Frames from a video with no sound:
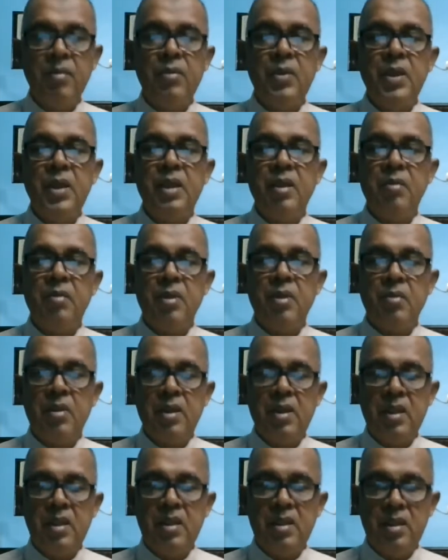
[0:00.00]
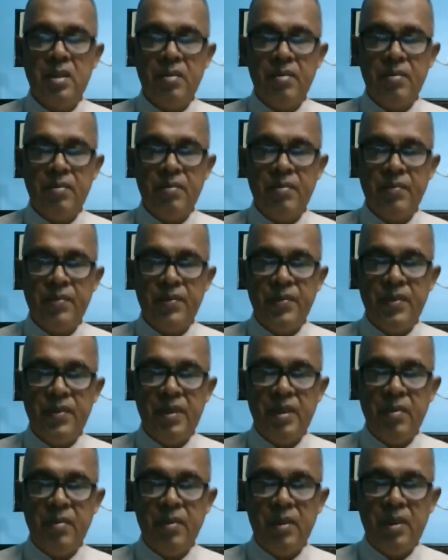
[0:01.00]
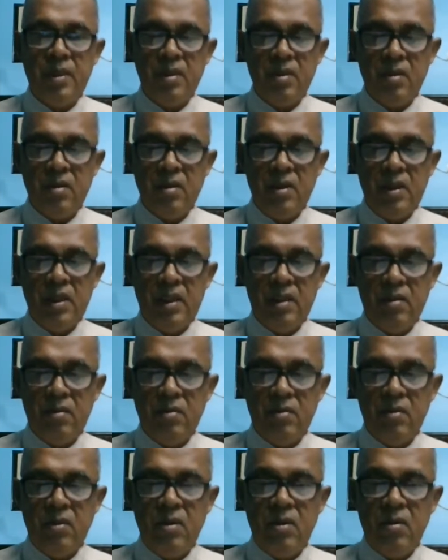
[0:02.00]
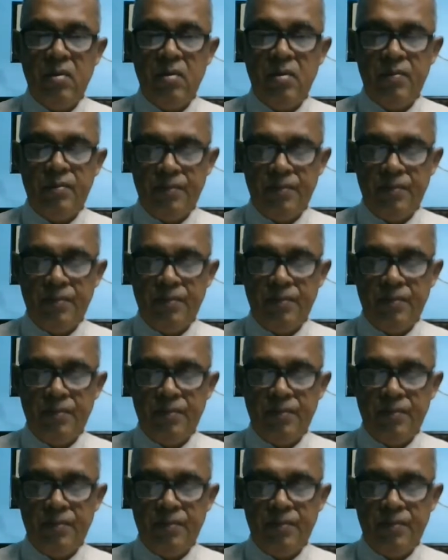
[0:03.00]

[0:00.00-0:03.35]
PN preparation in the particulate form,